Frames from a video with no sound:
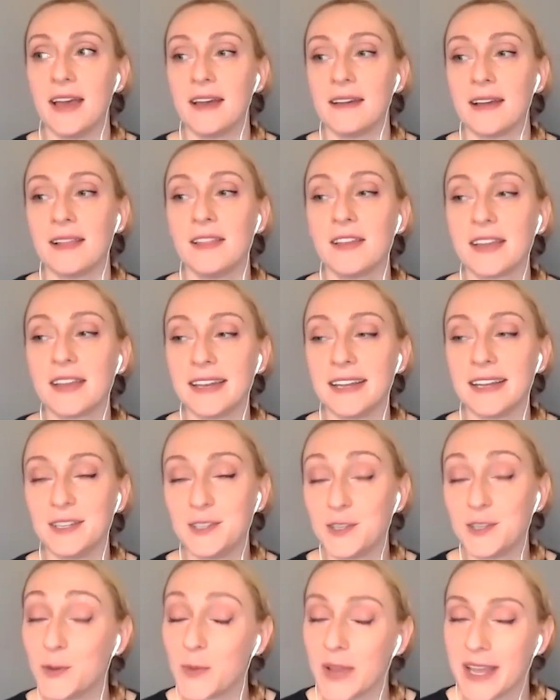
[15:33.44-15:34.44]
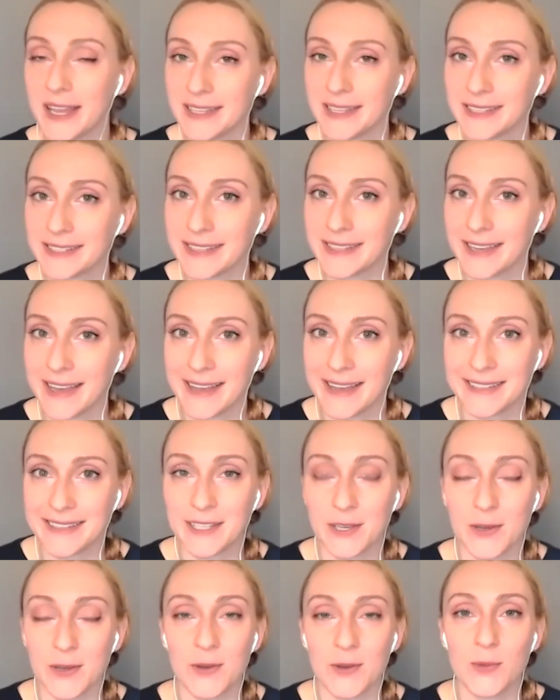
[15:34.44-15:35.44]
I look at it in two ways. Uh,
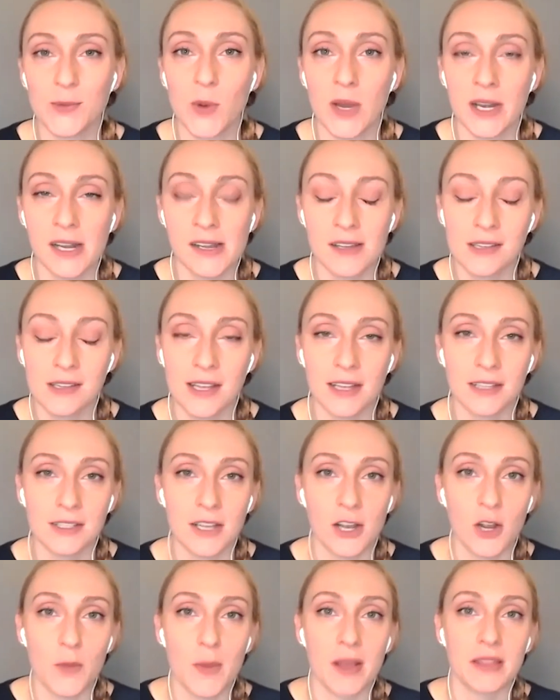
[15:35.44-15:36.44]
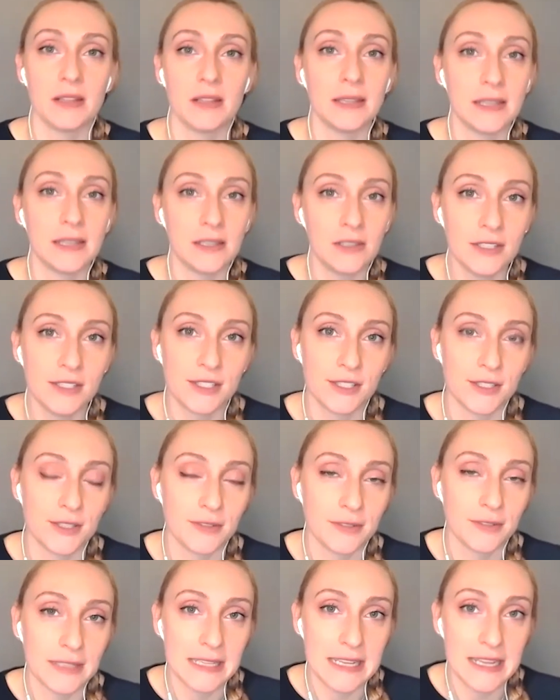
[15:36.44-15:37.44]
so one, I'll, I'll talk about the little, so
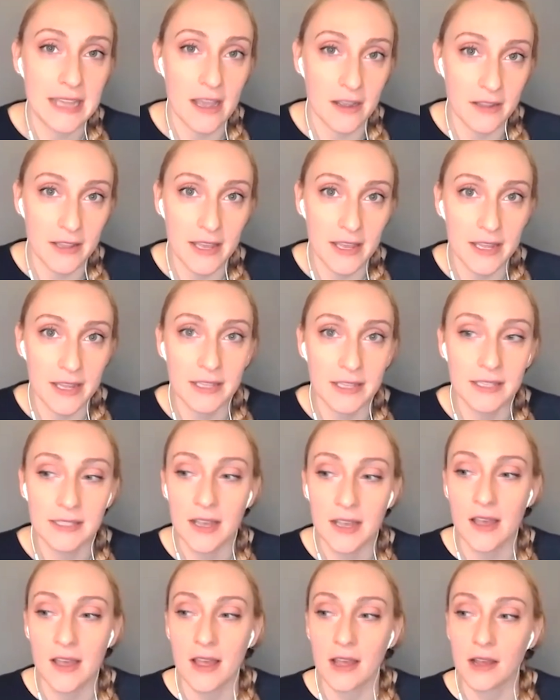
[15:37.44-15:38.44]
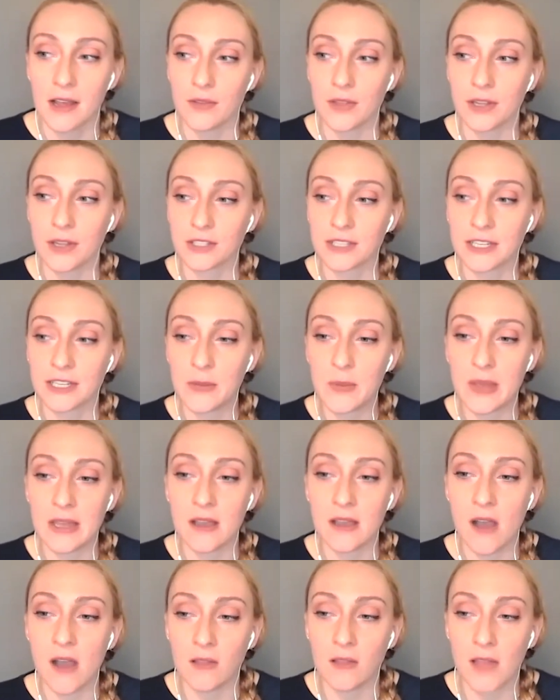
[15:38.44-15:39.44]
the really young kids. There's going to
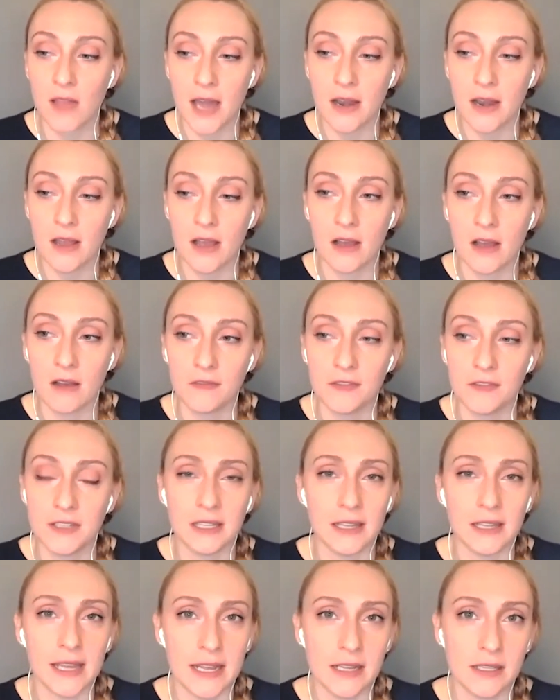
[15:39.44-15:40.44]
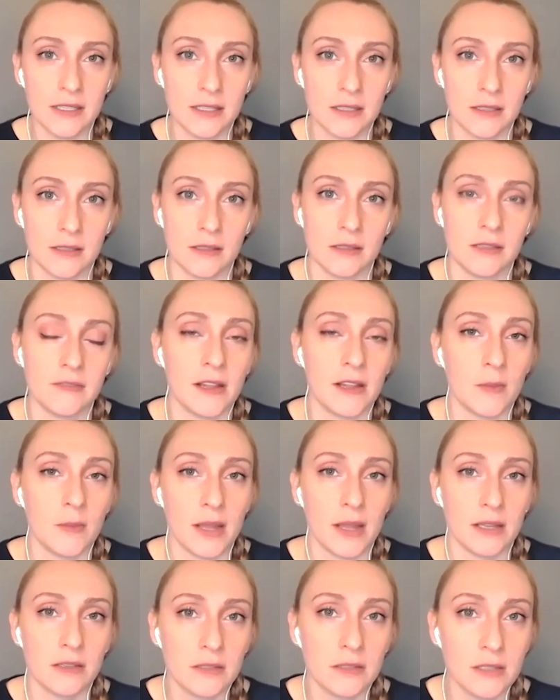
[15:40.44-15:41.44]
be a lot of delays,
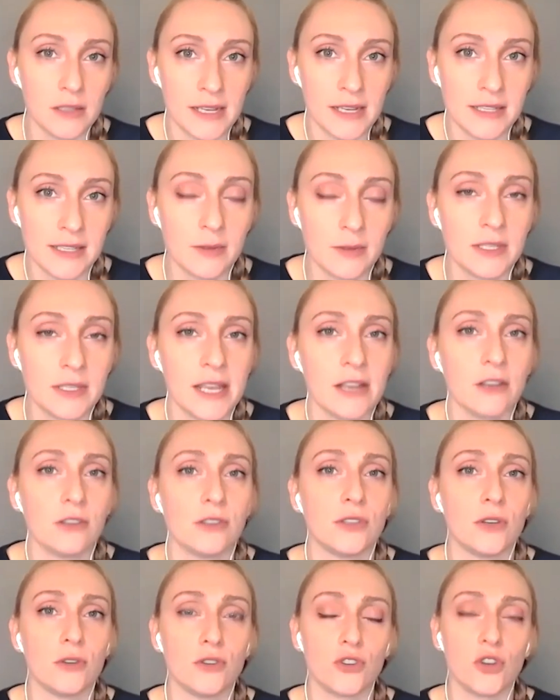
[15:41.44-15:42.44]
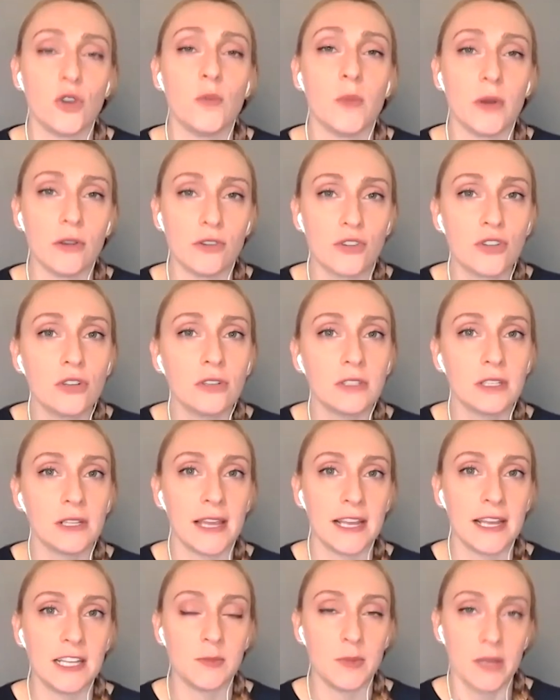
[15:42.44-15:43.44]
developmental delays, I would say, or social emotional
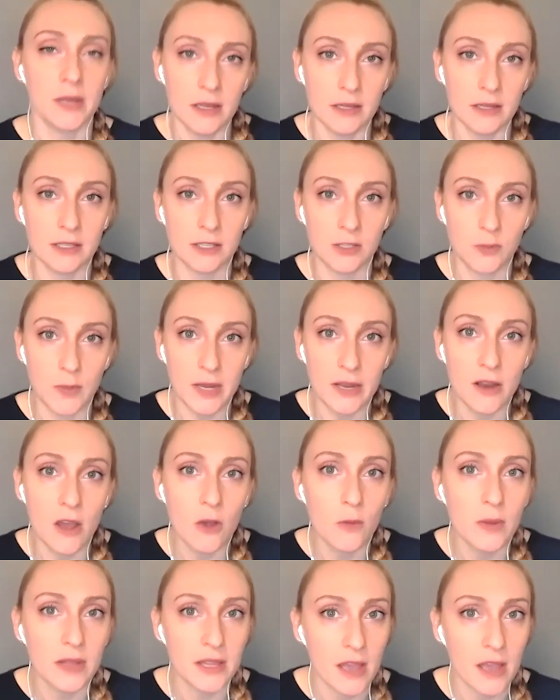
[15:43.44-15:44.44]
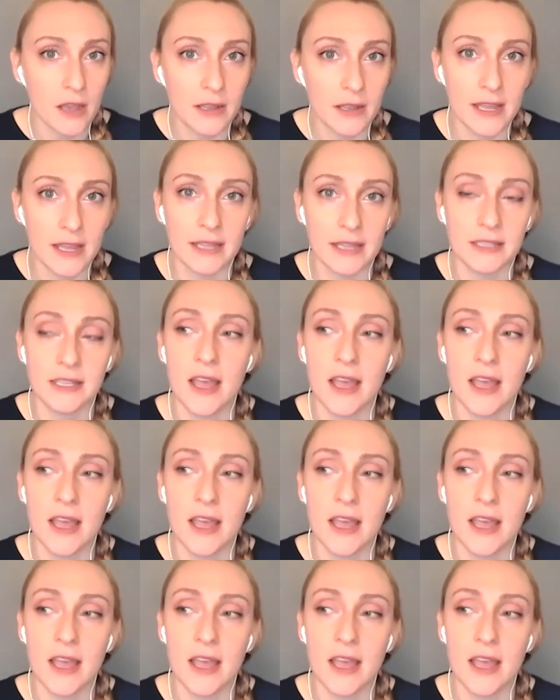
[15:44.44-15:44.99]
delays, because as we know with young kids,